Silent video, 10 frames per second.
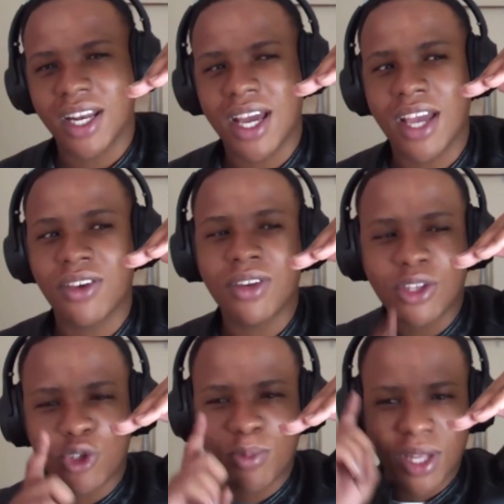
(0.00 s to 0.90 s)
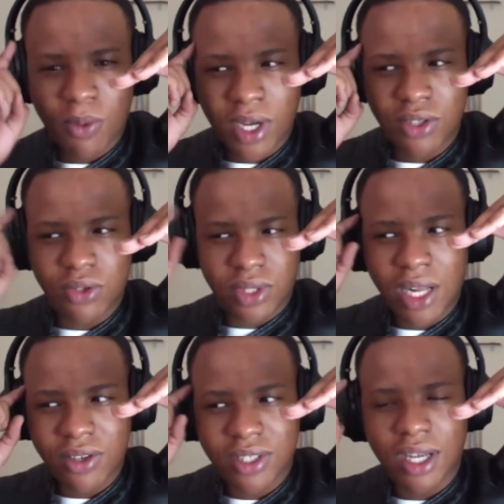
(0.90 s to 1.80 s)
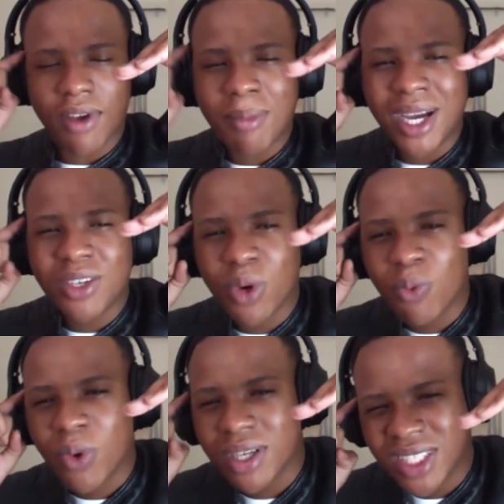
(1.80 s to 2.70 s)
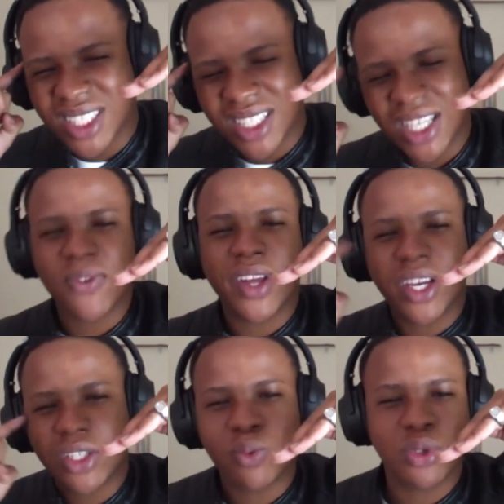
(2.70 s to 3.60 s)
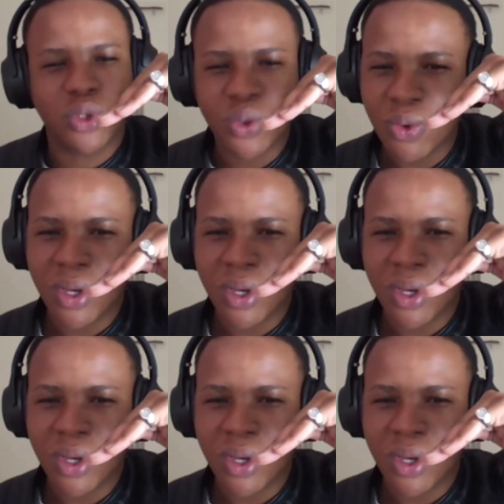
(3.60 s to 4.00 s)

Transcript: And you need to be the one to tell yourself, am I doing what a successful agent would do?